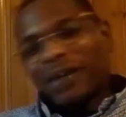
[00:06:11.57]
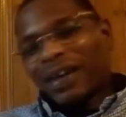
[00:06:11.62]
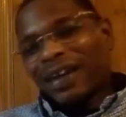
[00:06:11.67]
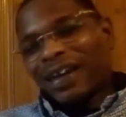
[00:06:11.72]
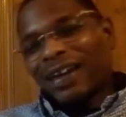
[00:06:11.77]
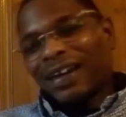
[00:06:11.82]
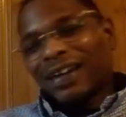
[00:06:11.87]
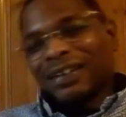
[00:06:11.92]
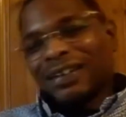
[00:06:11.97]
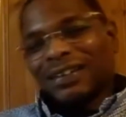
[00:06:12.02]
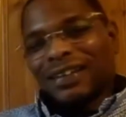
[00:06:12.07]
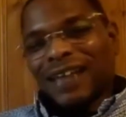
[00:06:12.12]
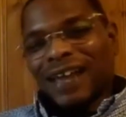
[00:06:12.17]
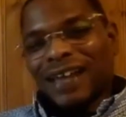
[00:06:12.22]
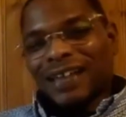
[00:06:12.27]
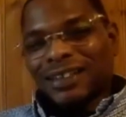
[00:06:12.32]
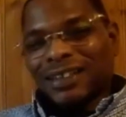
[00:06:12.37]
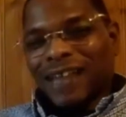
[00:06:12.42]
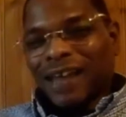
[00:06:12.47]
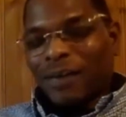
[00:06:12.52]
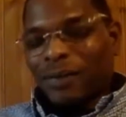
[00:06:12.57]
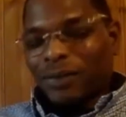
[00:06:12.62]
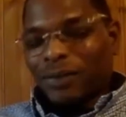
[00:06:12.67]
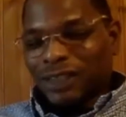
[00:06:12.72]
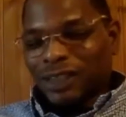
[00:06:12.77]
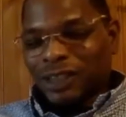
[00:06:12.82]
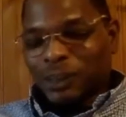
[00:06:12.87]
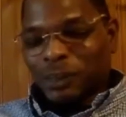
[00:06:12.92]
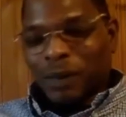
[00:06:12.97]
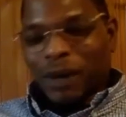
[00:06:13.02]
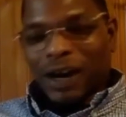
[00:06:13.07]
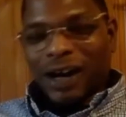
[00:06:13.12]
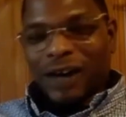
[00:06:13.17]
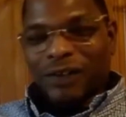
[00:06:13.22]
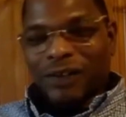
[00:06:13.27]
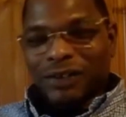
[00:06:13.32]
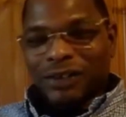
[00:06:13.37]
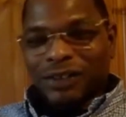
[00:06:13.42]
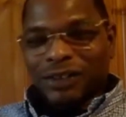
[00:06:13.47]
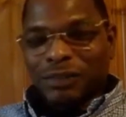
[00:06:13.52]
man, that was
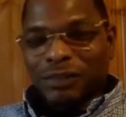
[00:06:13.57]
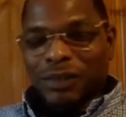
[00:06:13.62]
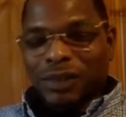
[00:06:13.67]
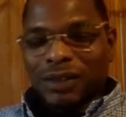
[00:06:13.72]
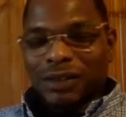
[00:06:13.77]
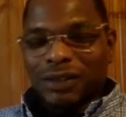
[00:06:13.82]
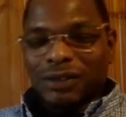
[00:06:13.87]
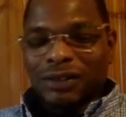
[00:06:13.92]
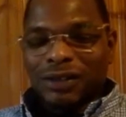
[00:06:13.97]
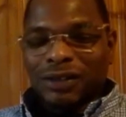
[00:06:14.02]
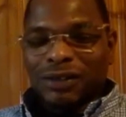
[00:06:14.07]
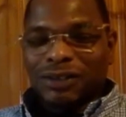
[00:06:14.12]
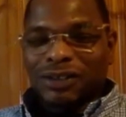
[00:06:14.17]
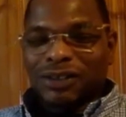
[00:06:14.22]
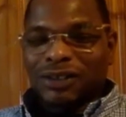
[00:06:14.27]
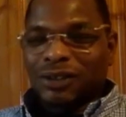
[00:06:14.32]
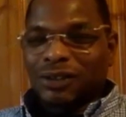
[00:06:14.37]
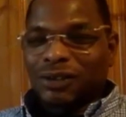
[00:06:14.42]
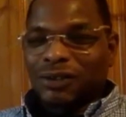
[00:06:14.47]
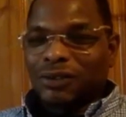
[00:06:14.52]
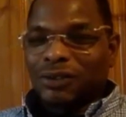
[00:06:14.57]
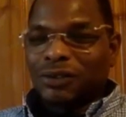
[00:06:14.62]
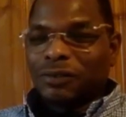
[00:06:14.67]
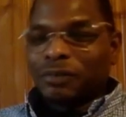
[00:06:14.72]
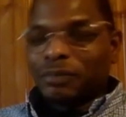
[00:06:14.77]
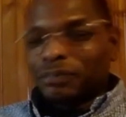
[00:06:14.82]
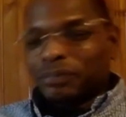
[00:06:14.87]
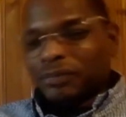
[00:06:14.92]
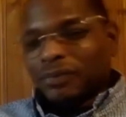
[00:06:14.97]
inspiring to me, you know. So